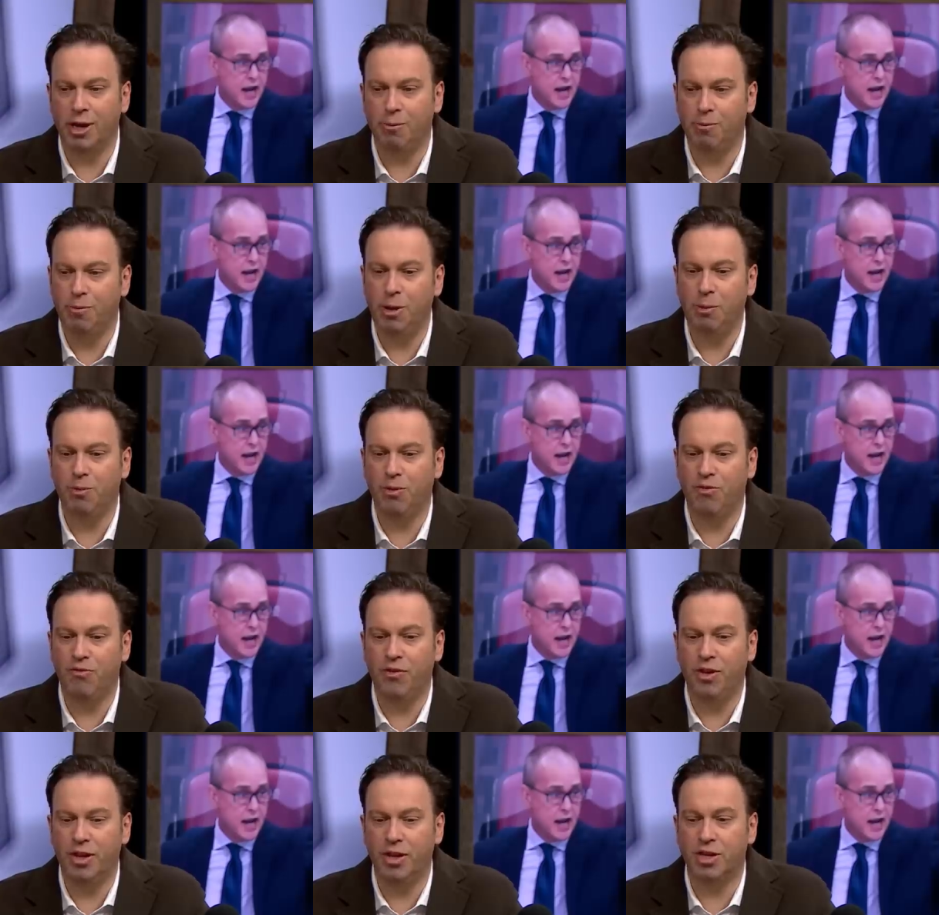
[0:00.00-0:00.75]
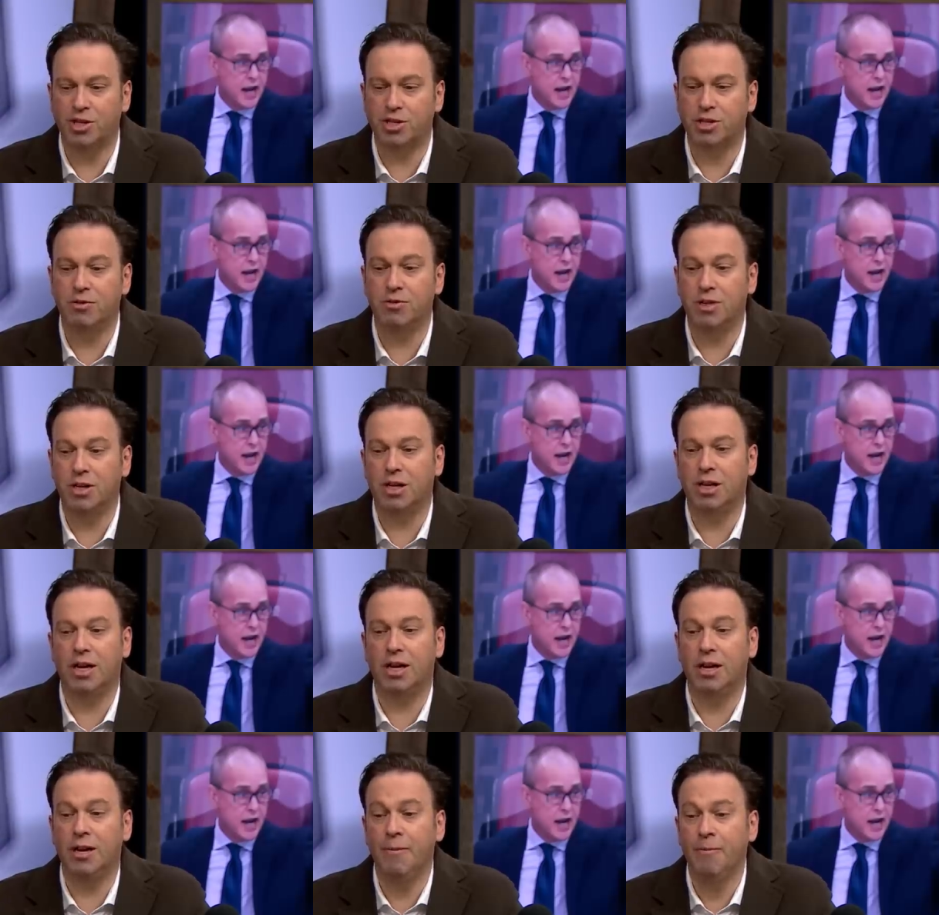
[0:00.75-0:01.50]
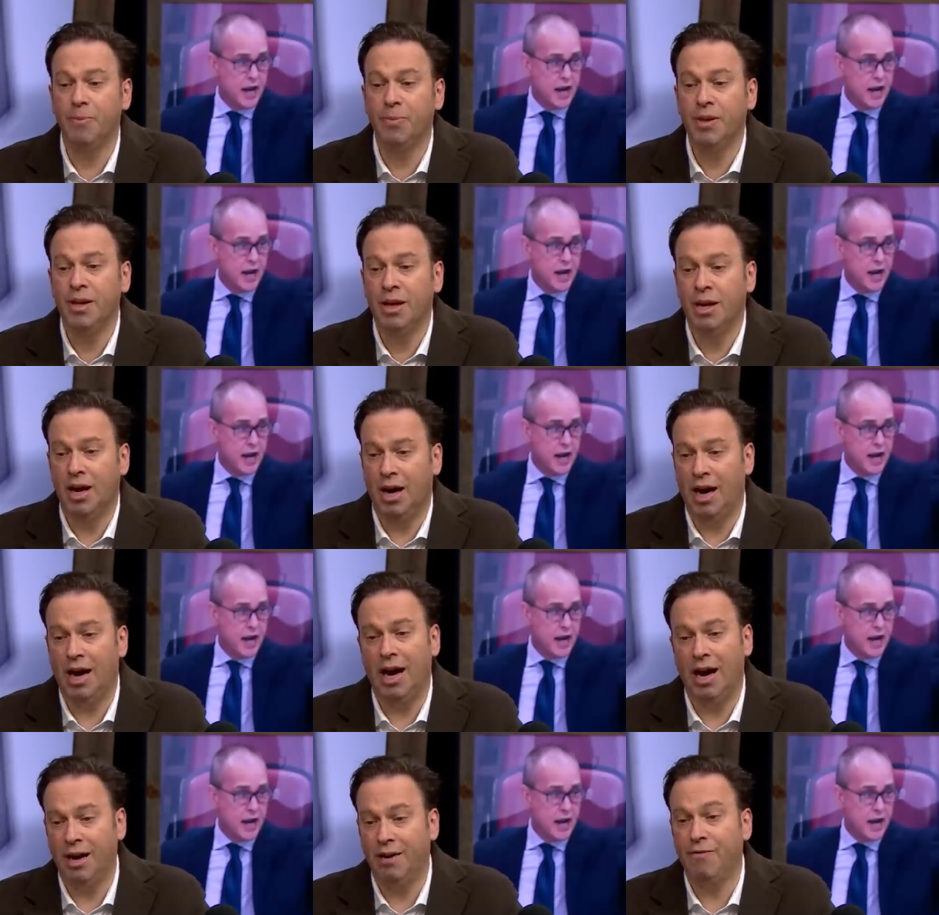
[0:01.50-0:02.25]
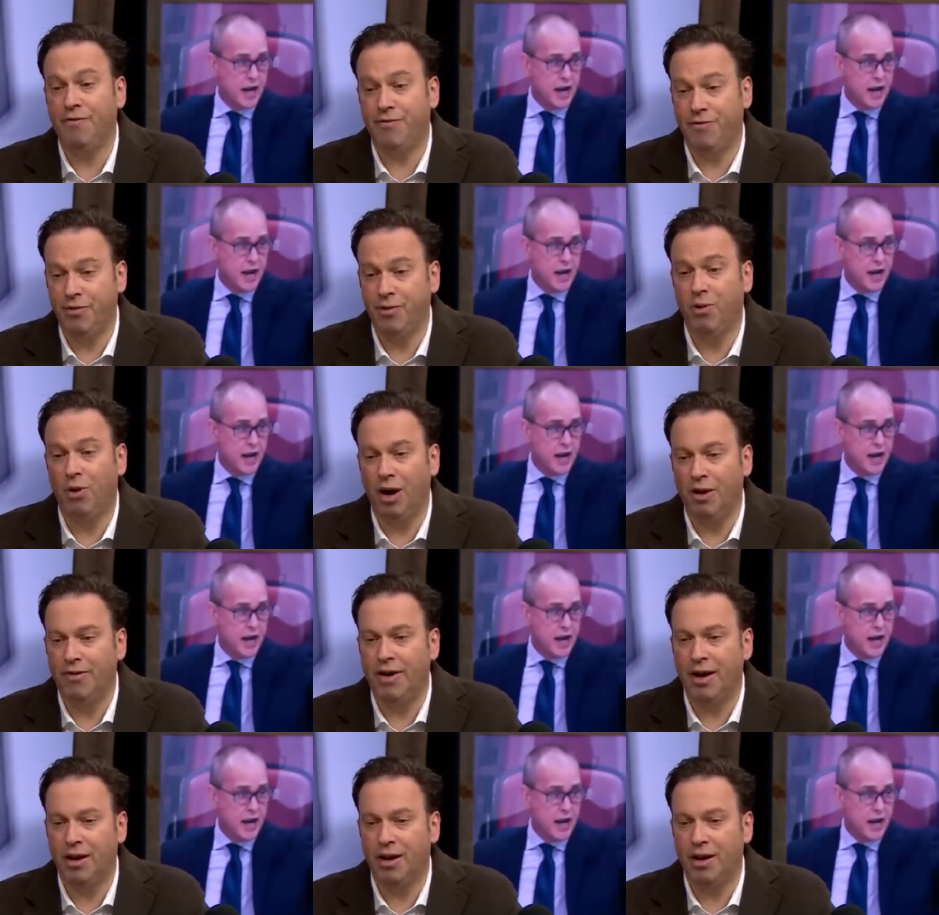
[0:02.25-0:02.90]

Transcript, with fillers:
Speaker 1: like people feeling excluded. Like I, I've you know I've